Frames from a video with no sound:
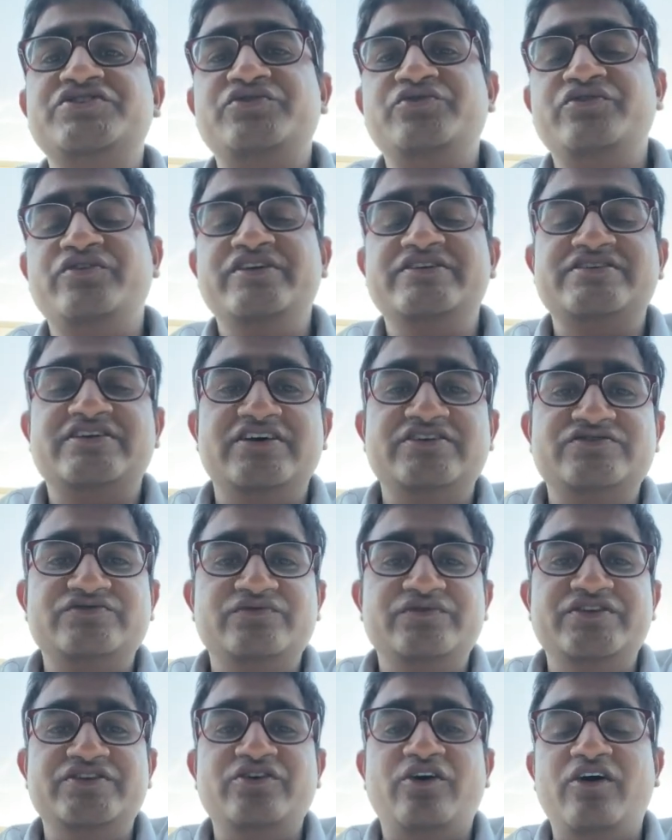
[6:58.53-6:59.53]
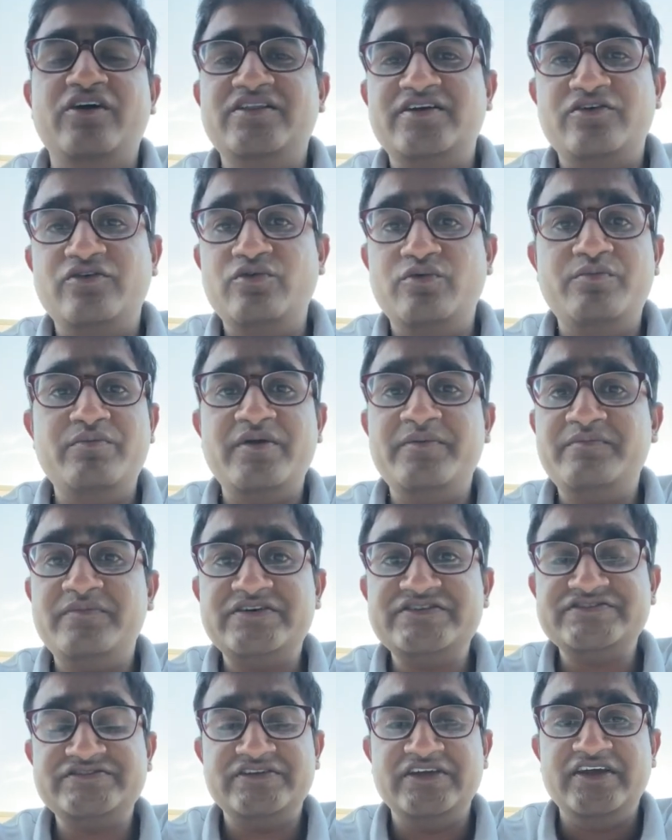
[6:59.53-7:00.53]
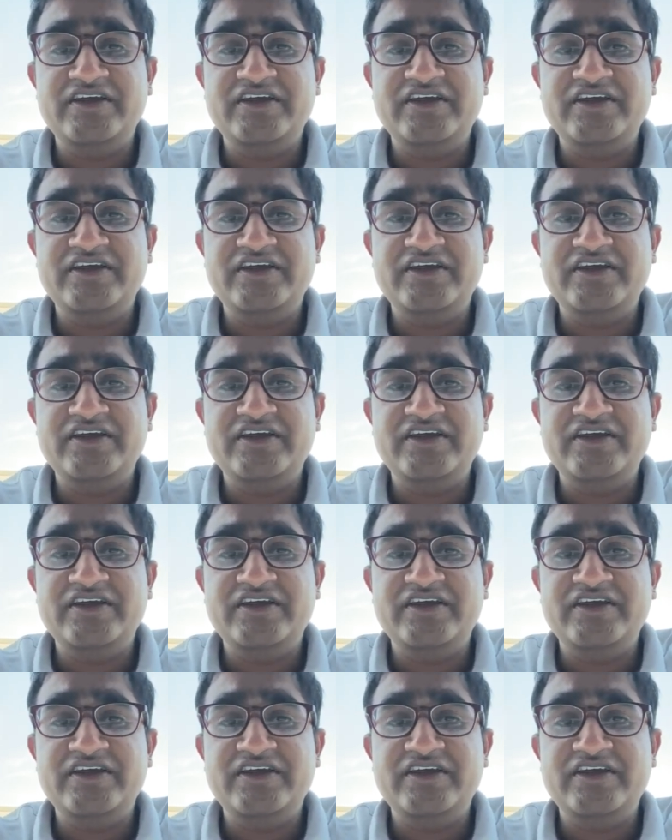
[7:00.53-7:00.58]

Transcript: to discuss with all the group members,